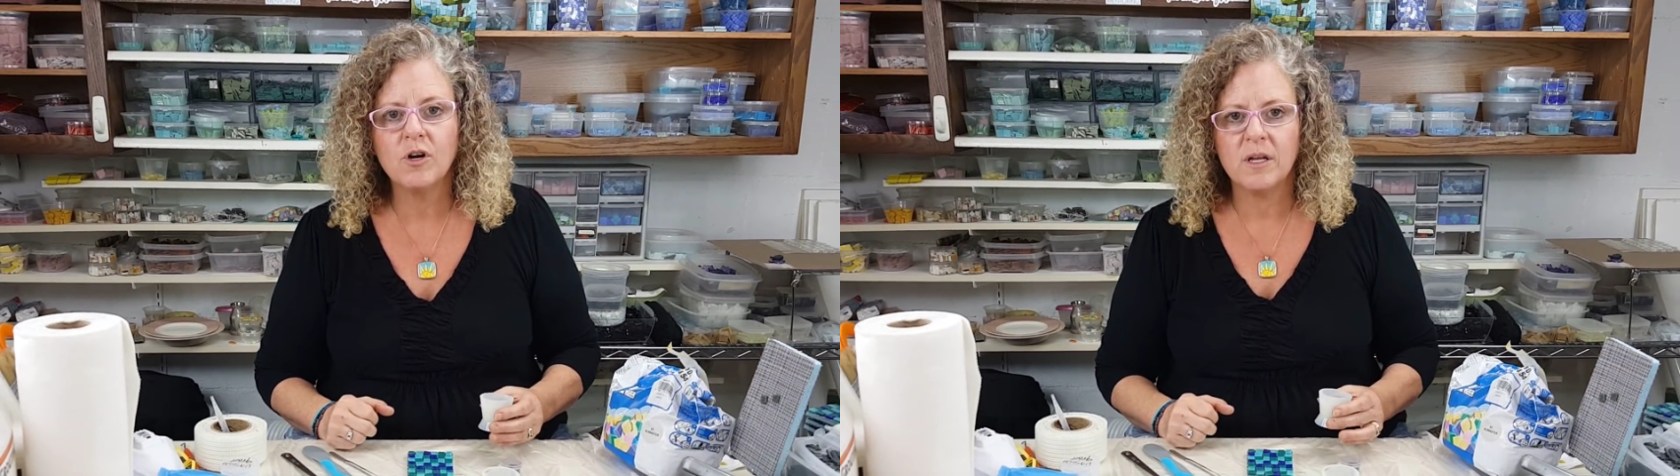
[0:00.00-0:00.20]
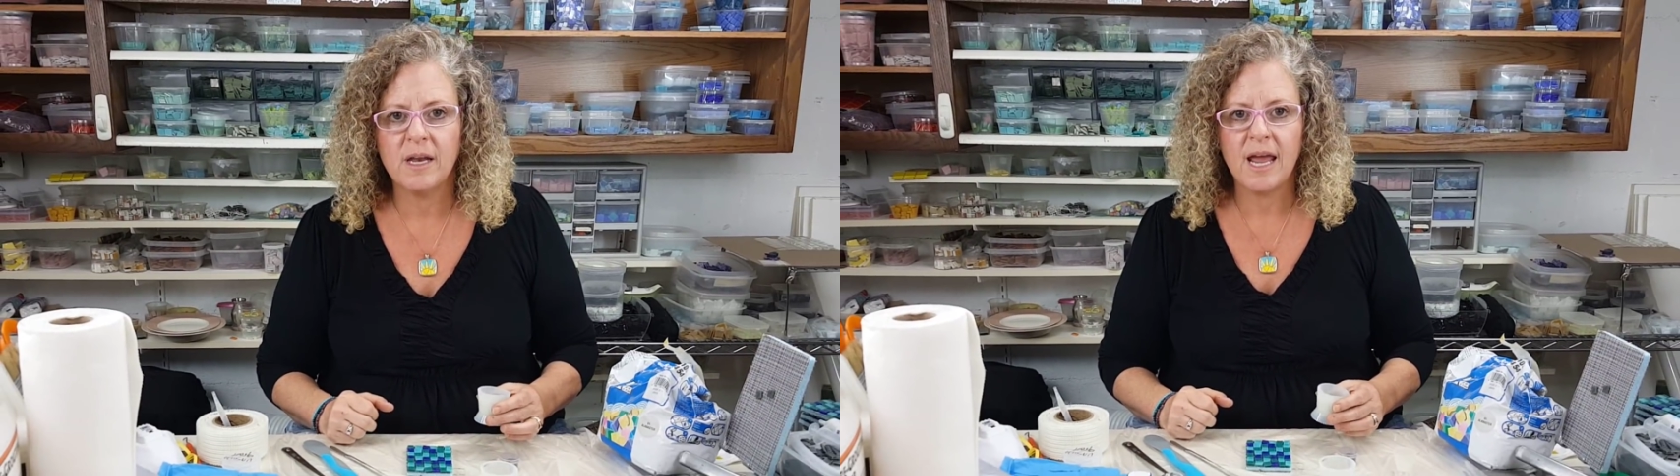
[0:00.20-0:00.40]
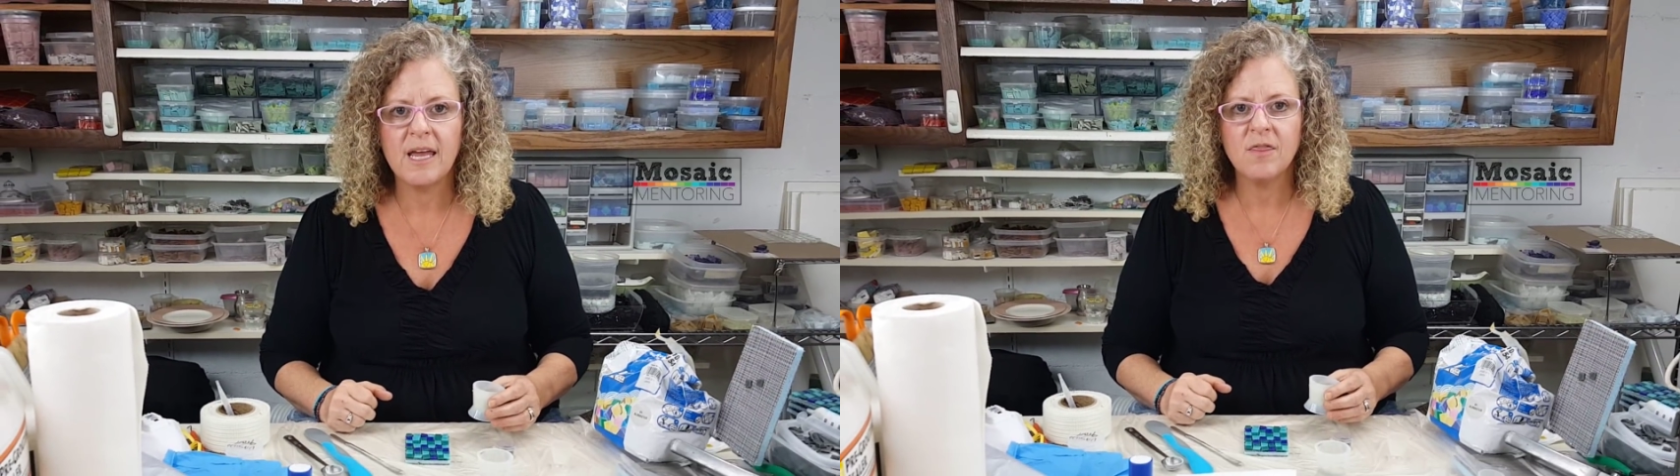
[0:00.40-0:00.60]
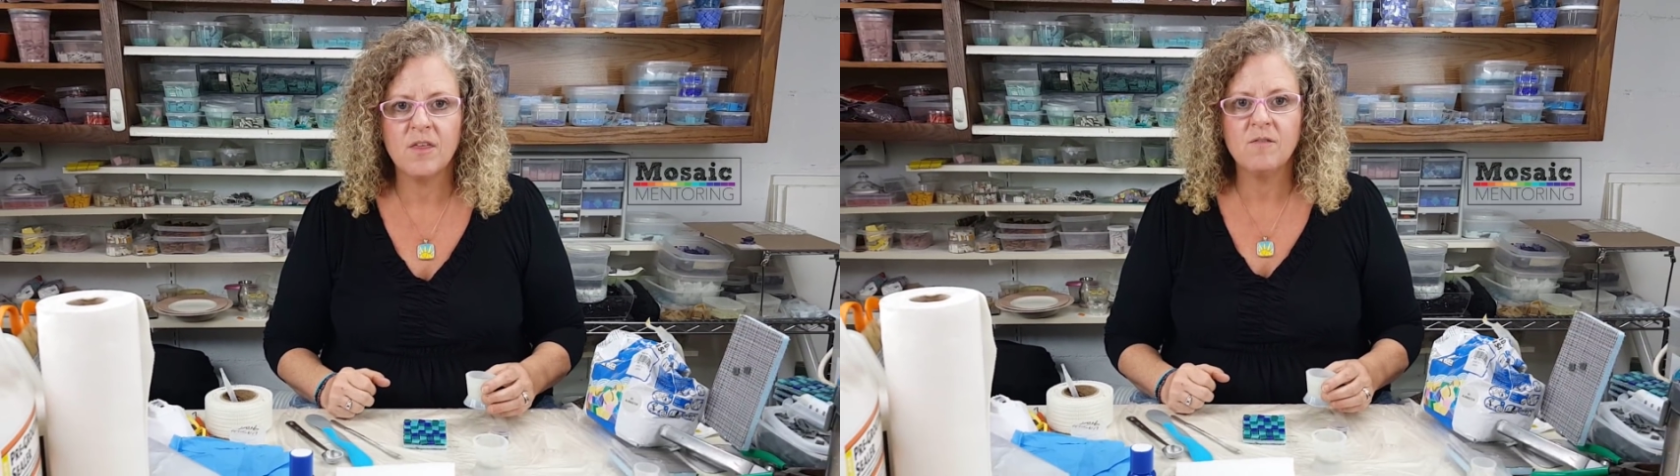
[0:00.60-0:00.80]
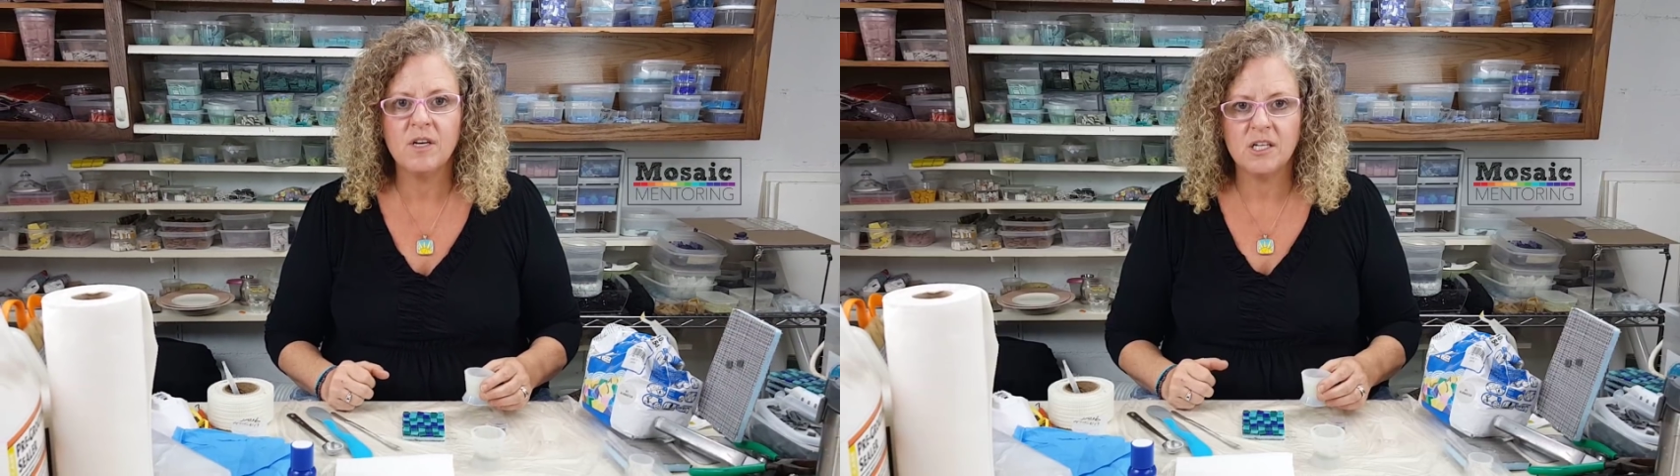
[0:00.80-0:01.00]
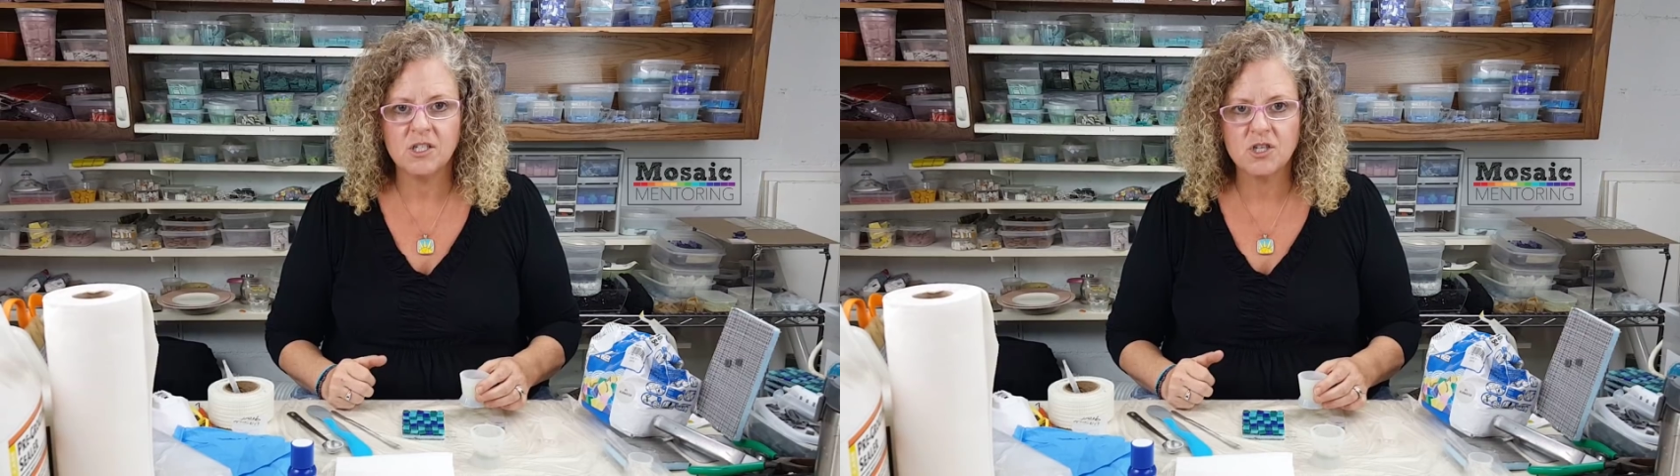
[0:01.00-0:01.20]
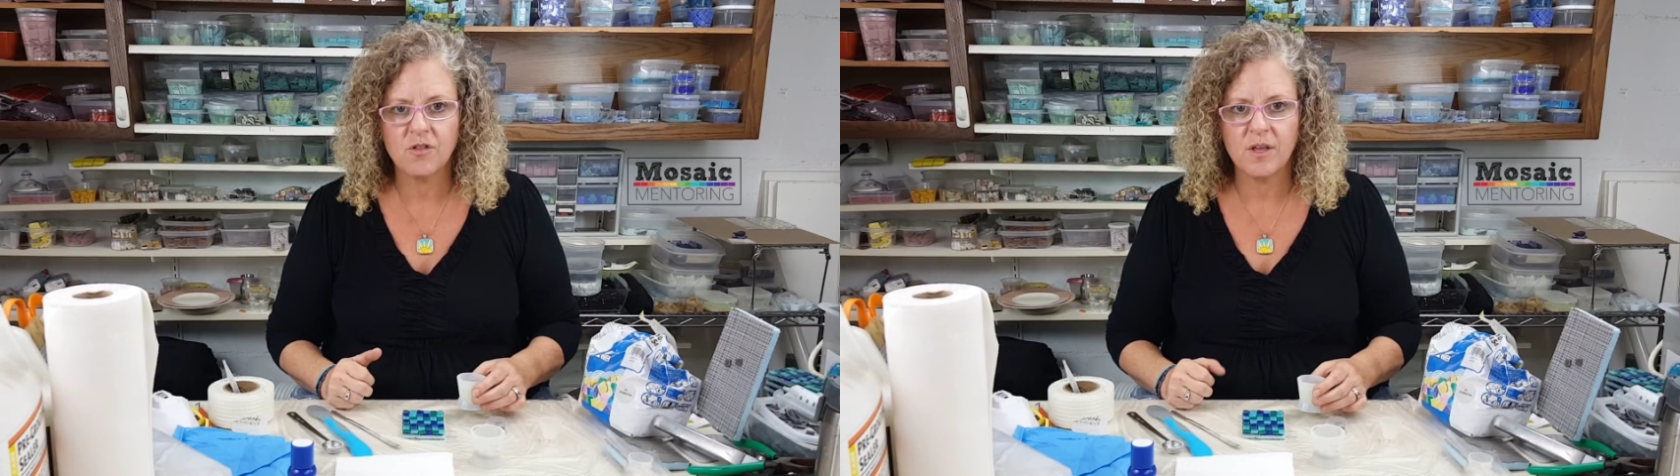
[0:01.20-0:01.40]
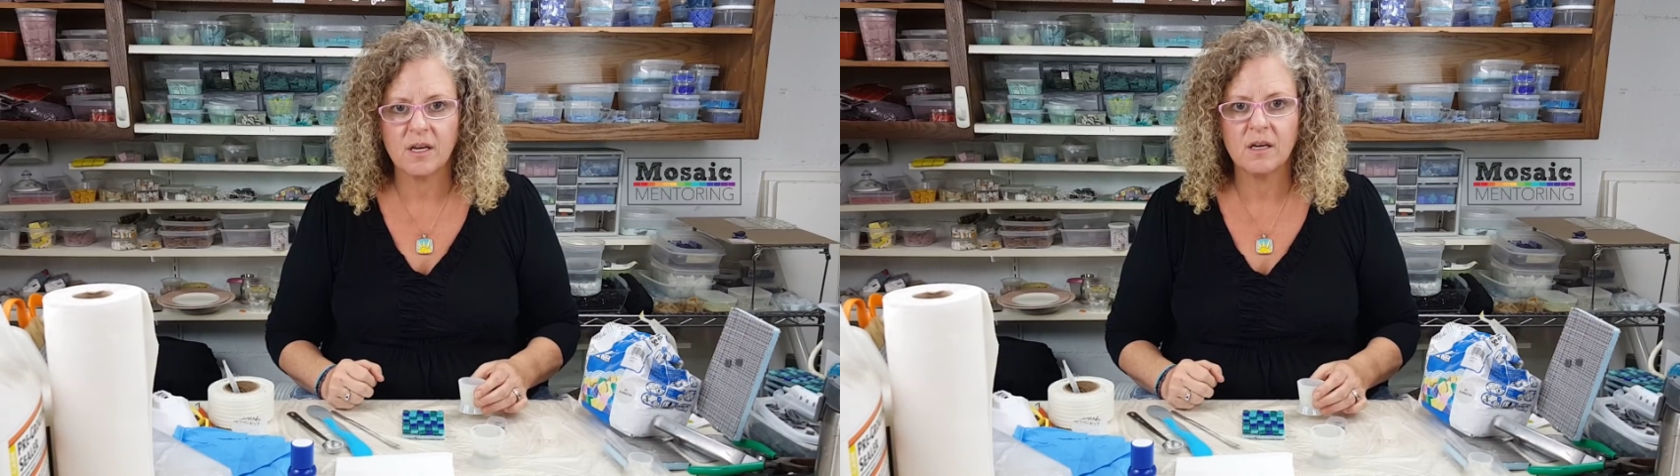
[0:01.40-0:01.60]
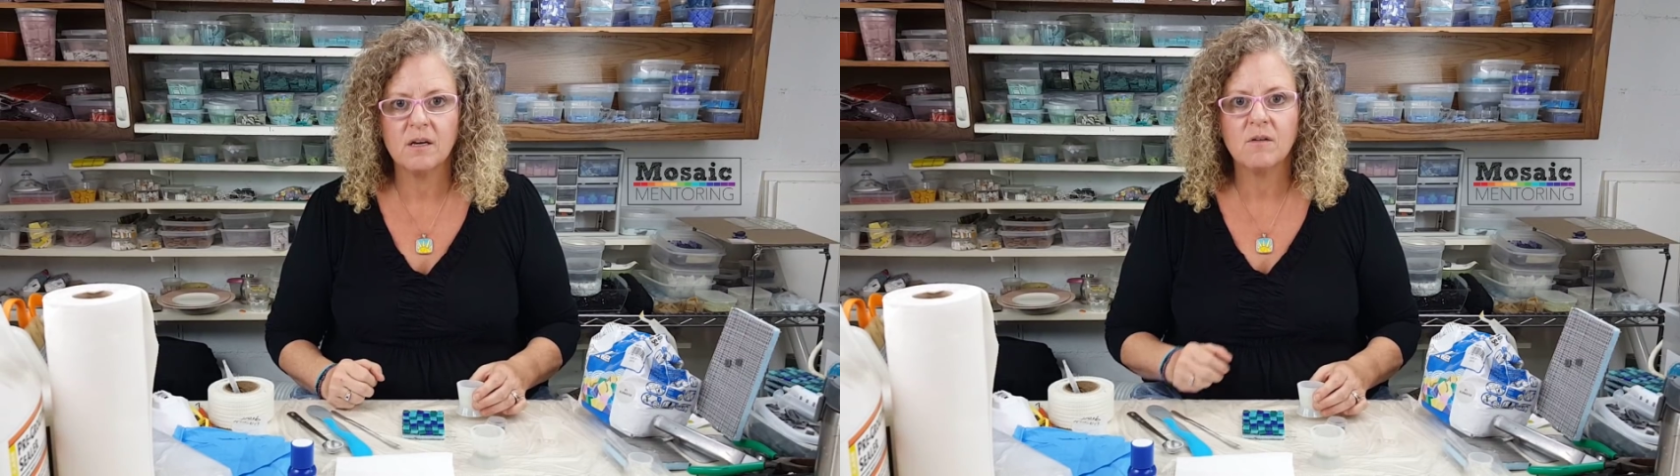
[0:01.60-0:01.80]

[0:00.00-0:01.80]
1/8 of an inch thick